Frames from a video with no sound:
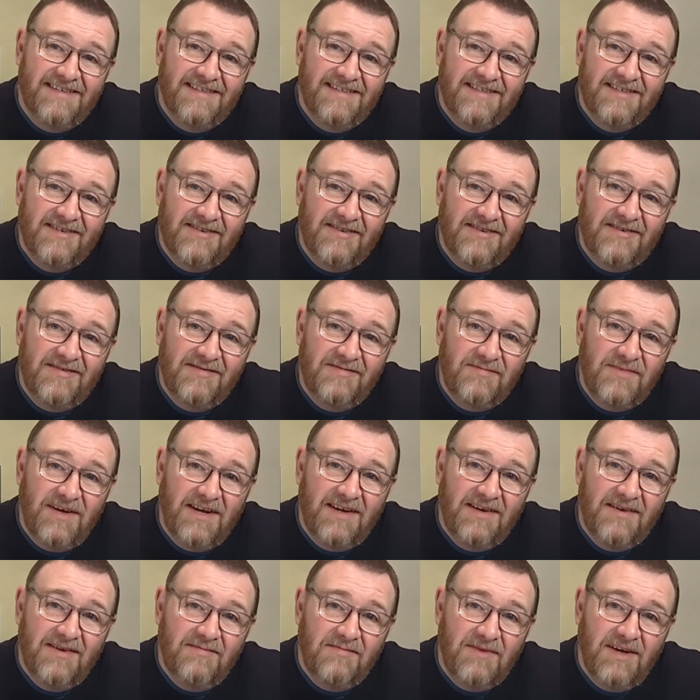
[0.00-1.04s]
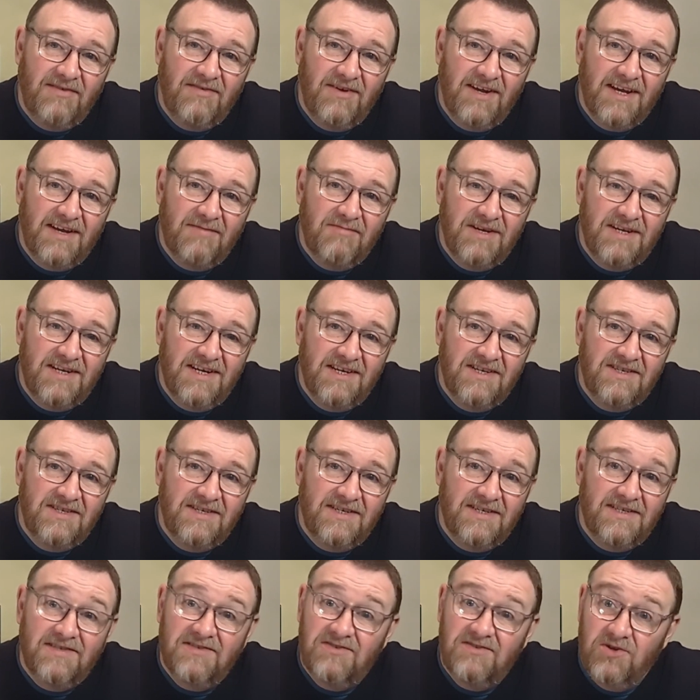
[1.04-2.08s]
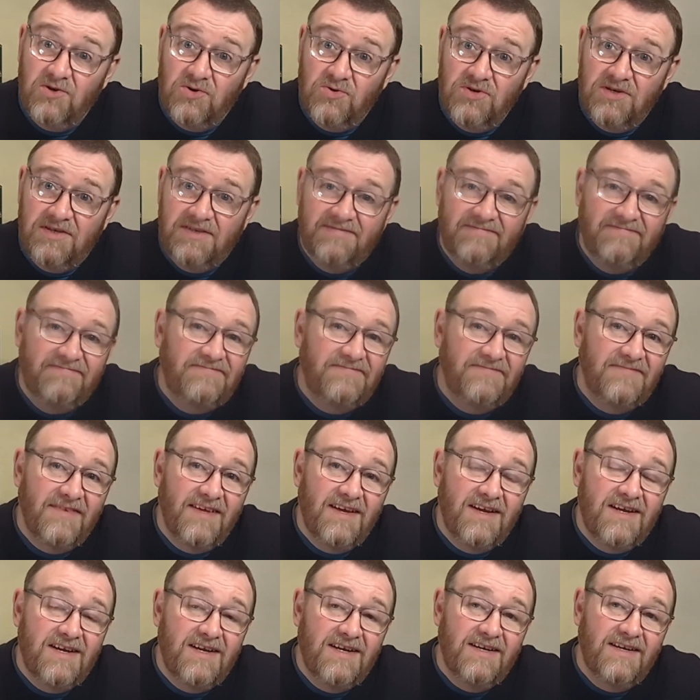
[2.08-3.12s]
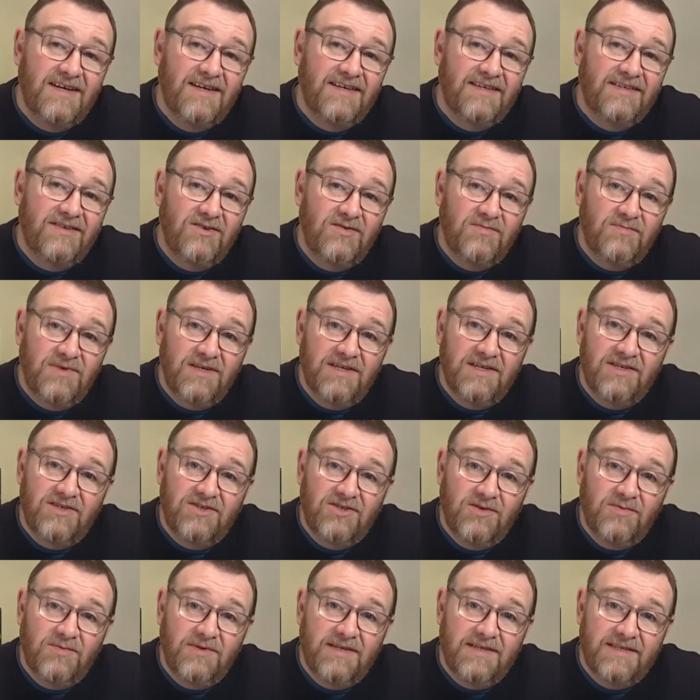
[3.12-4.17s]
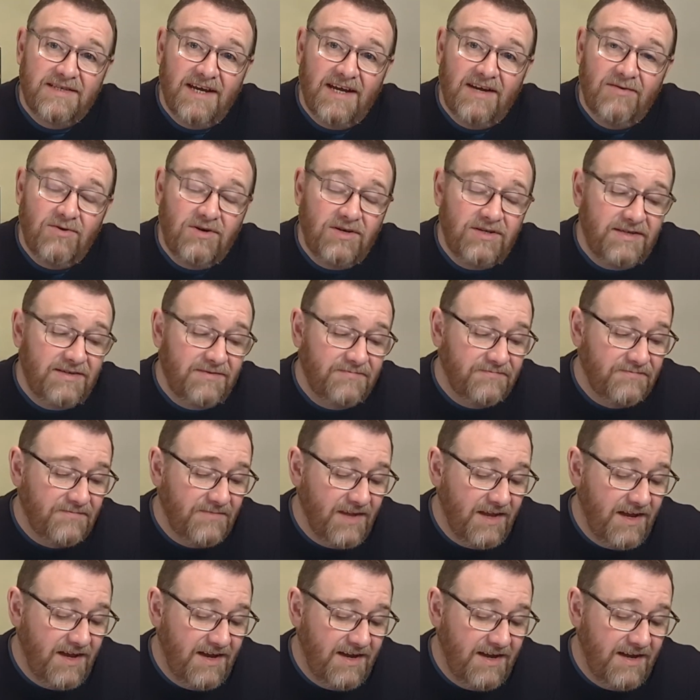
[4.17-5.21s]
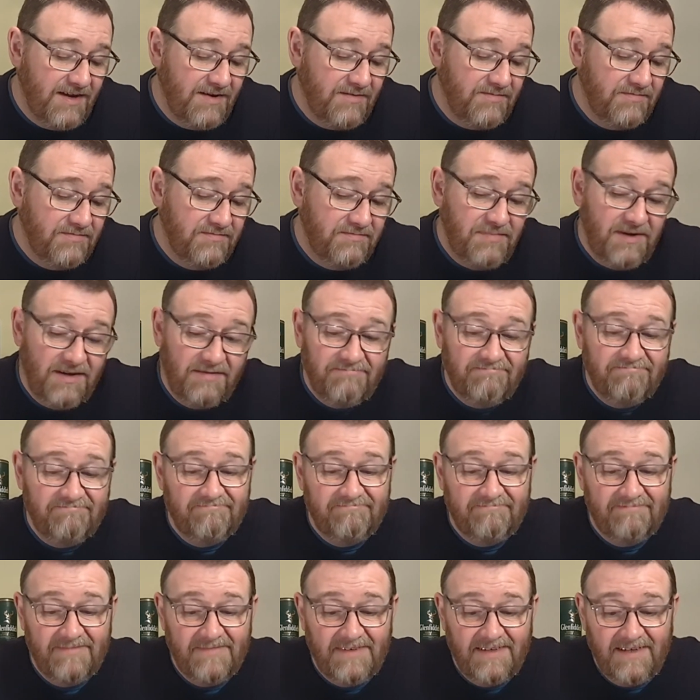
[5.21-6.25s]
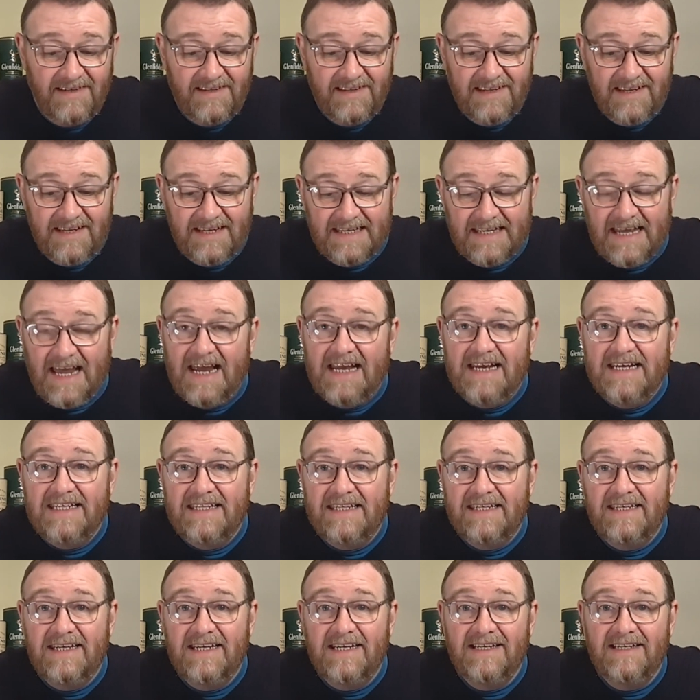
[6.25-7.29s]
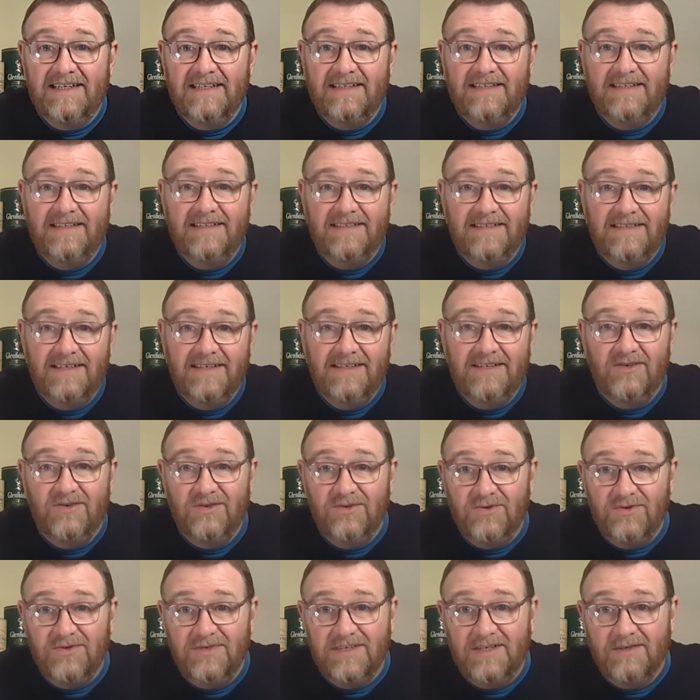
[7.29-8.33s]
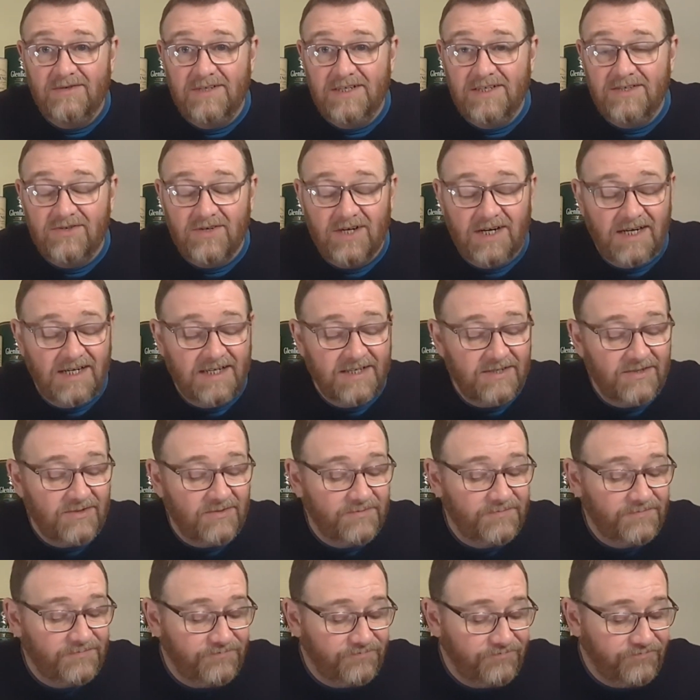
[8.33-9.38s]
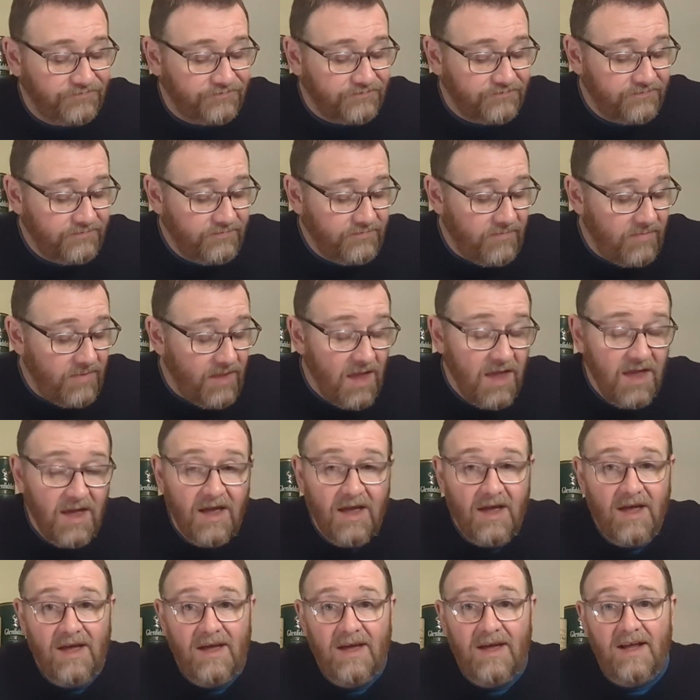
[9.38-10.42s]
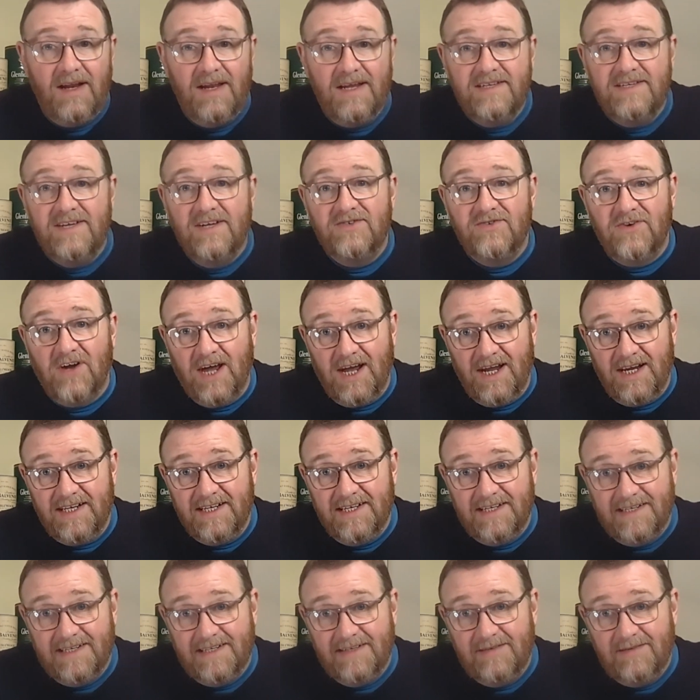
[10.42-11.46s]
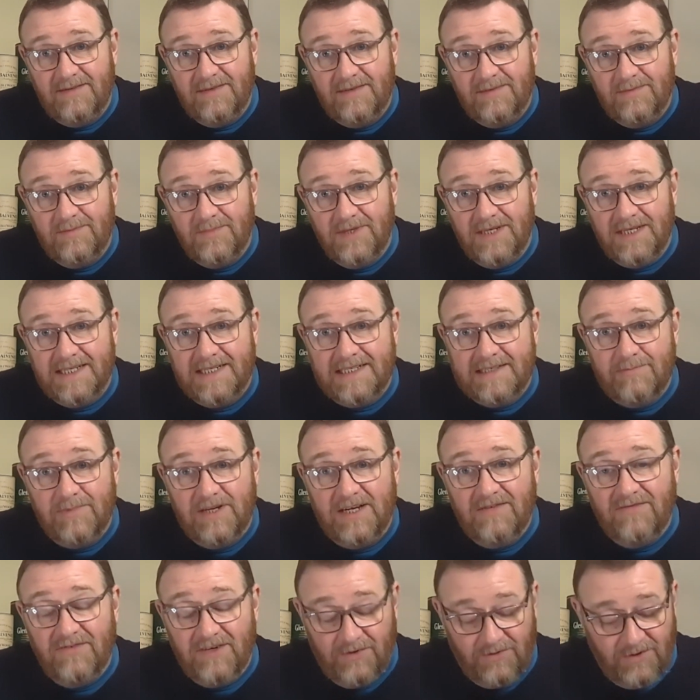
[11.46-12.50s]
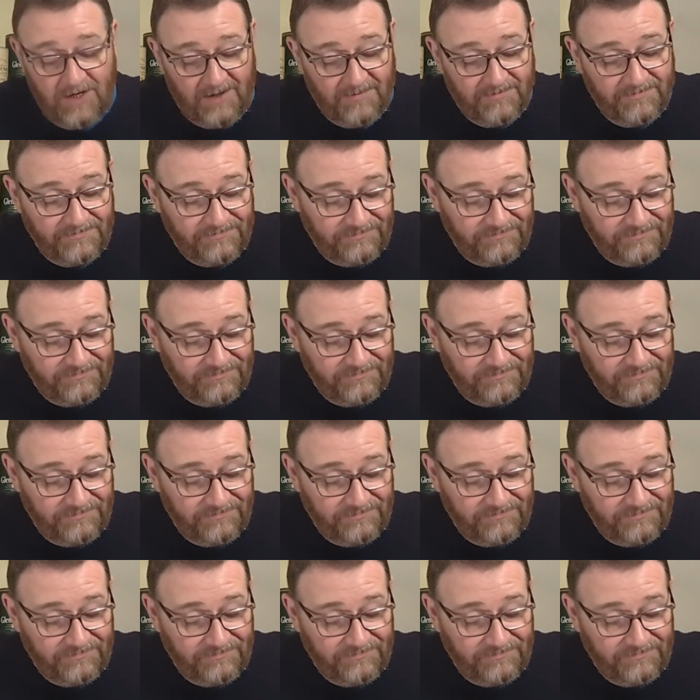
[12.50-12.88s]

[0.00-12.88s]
So my recommendation is don't. Don't be as stupid as I was. But at the end of the day, you don't know until you try. So at least I tried. But it's been a failure.